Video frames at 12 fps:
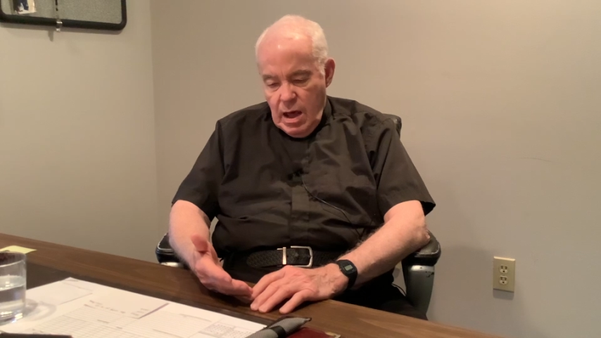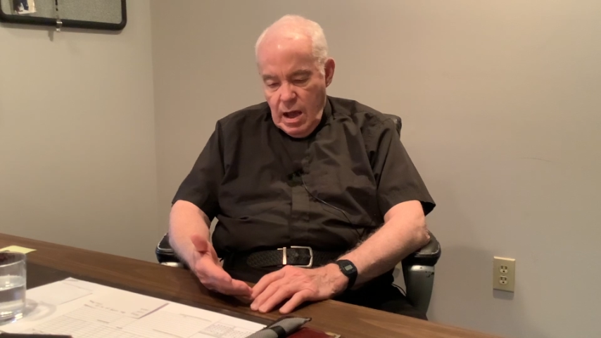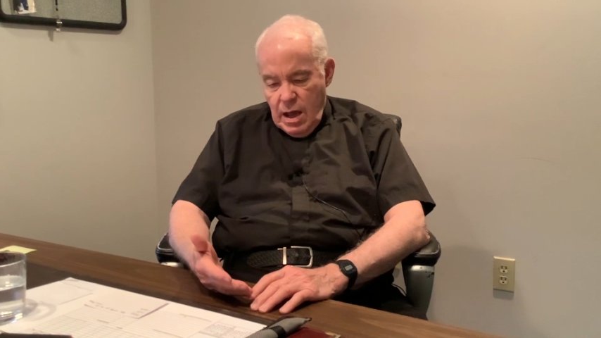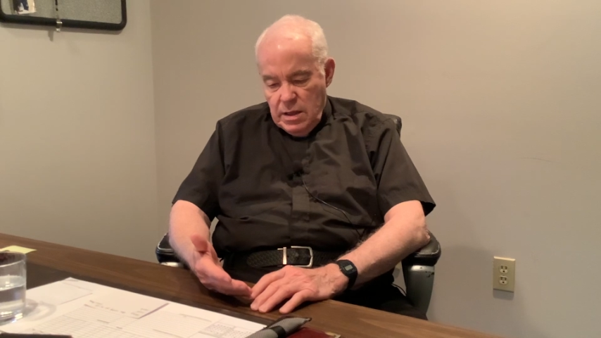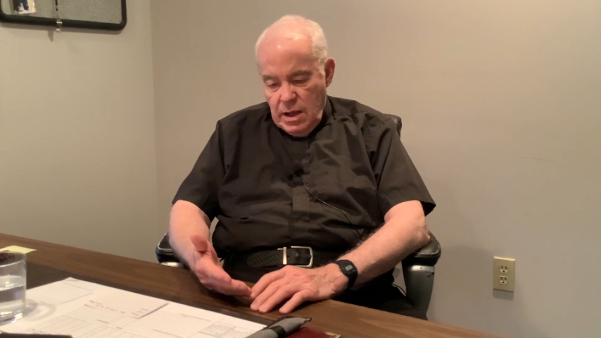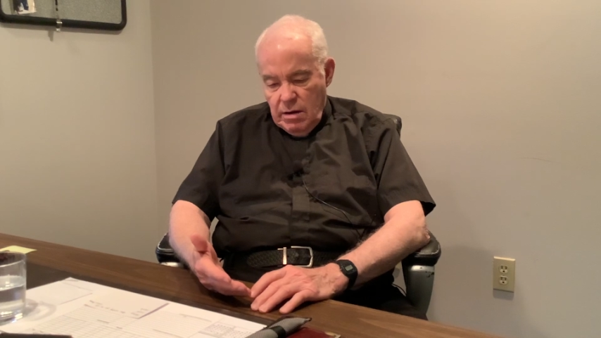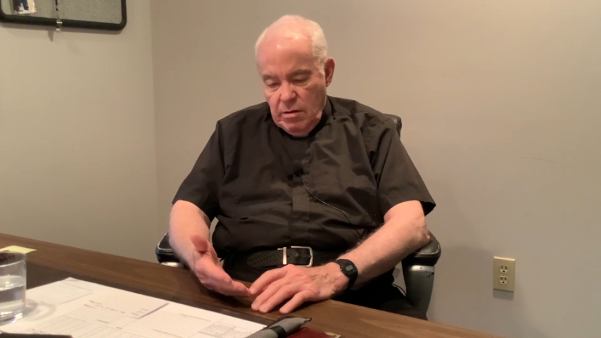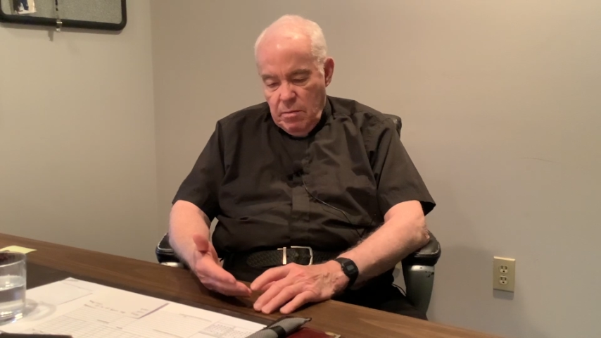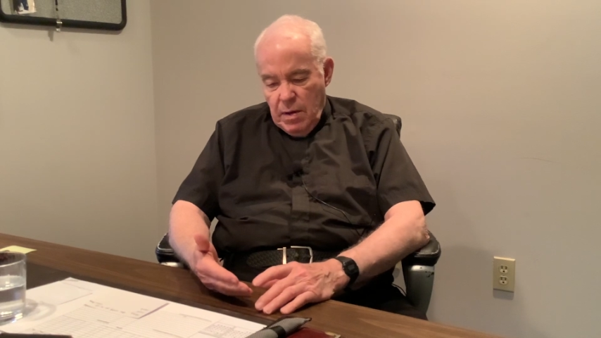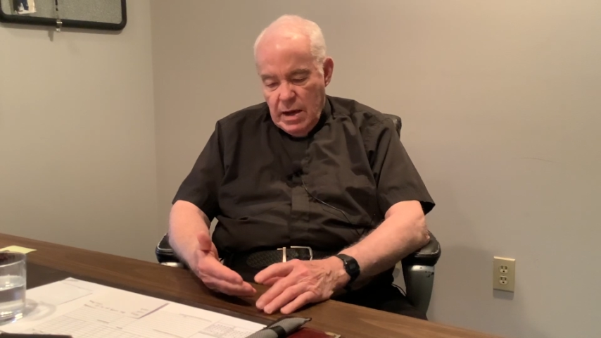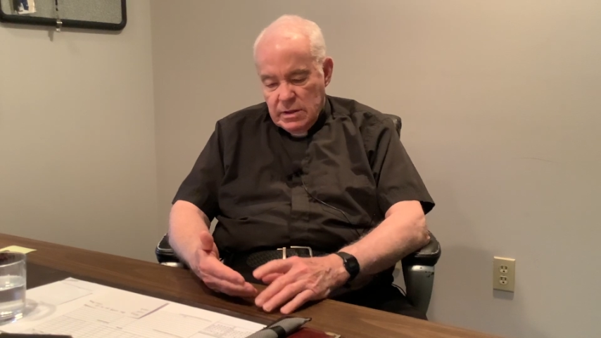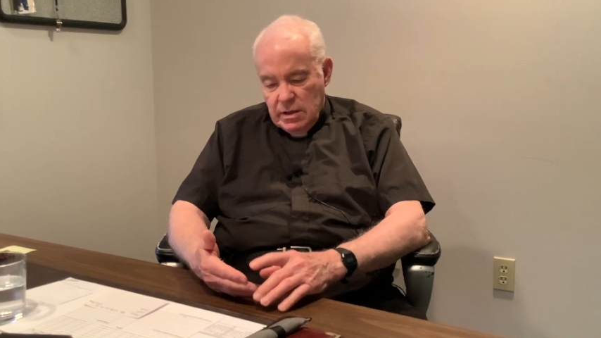And then I went
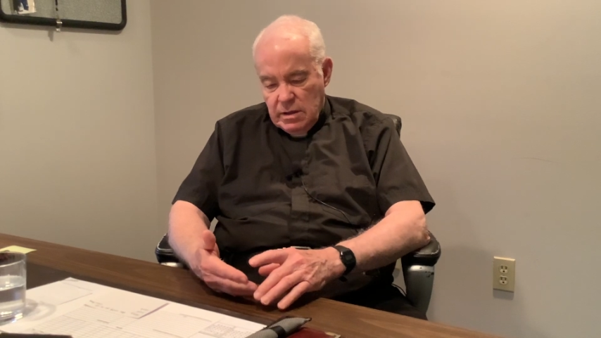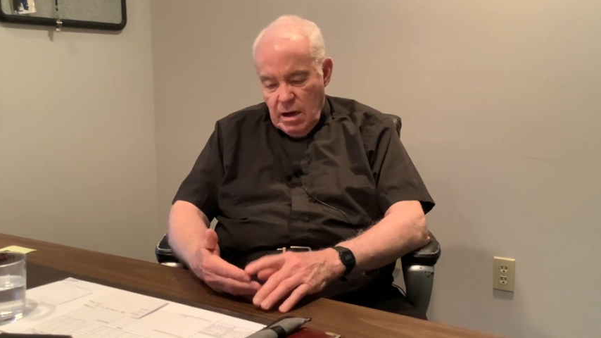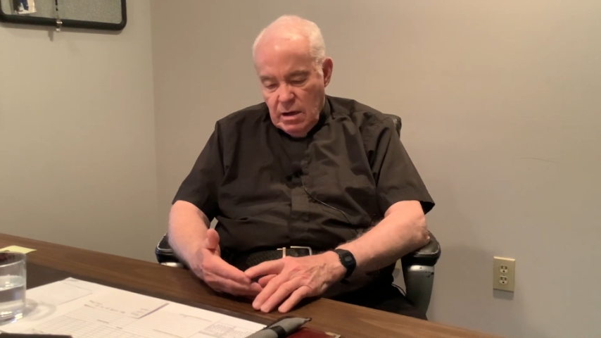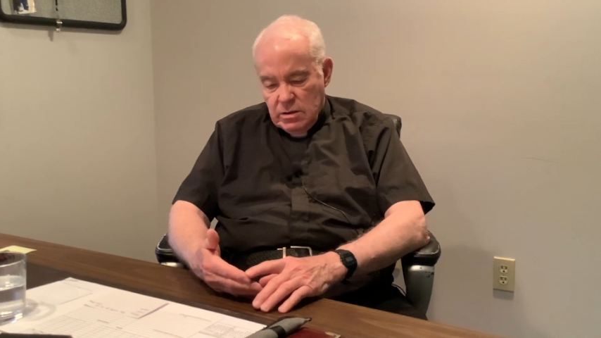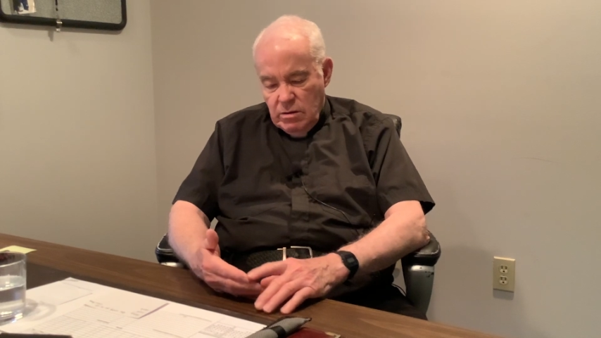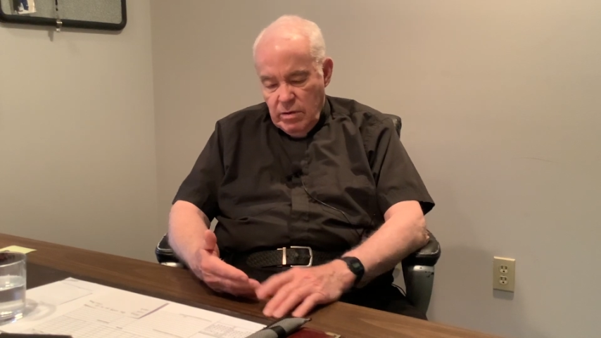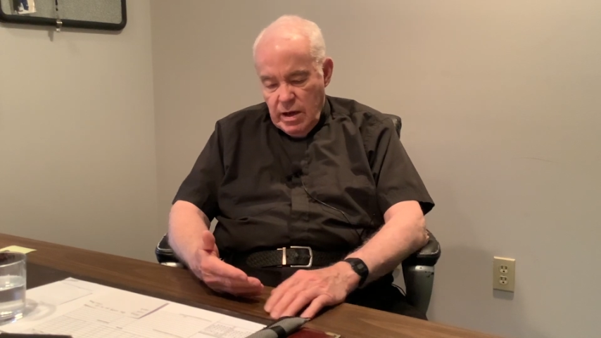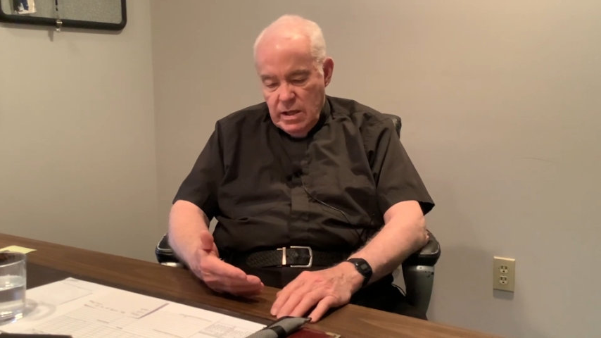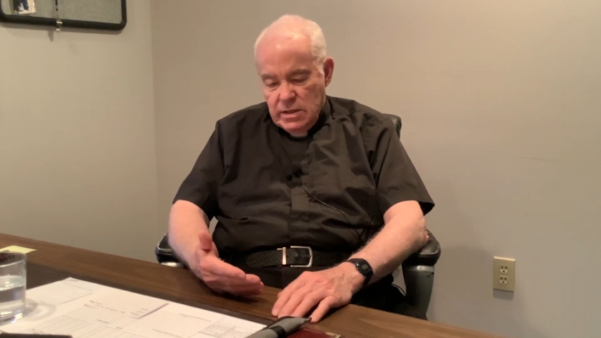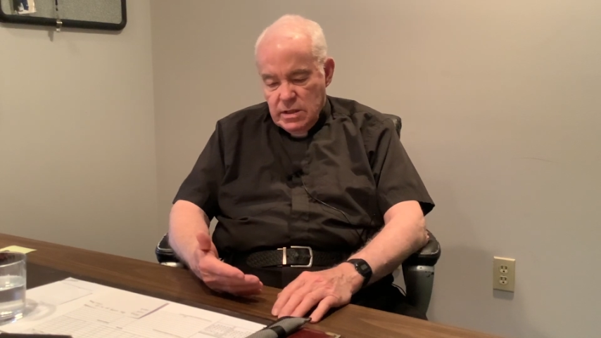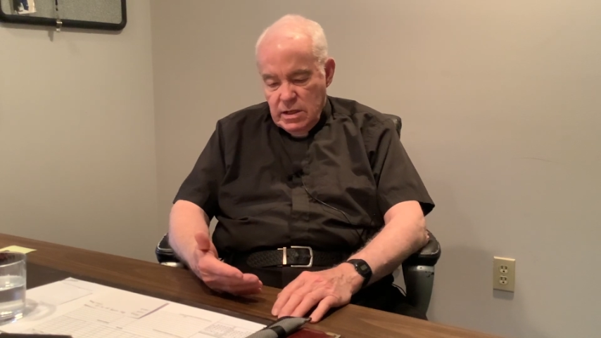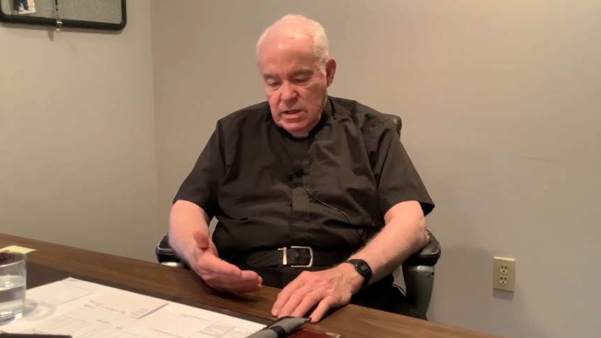back to Dr.
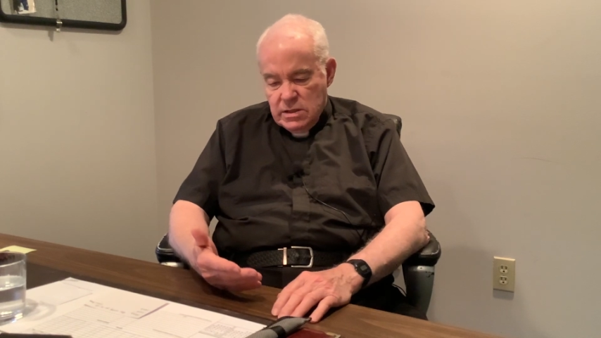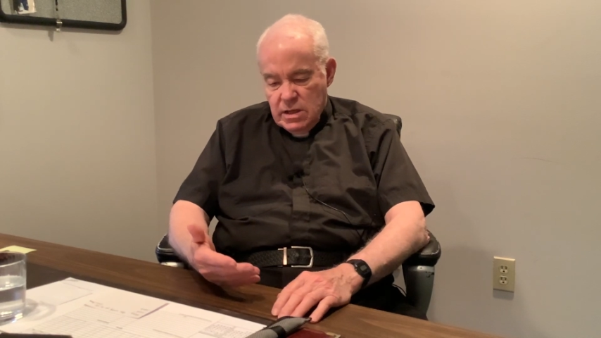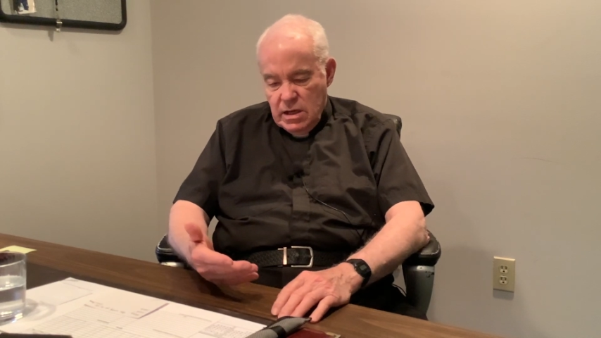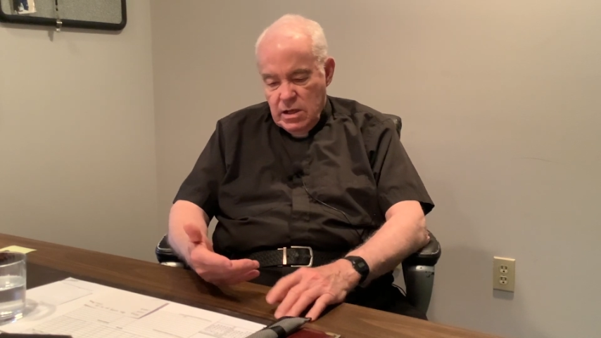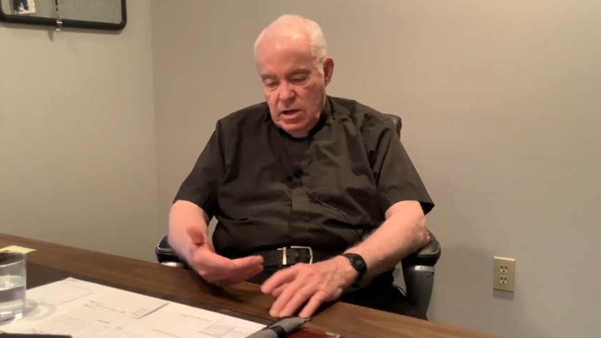Renzi, and he said,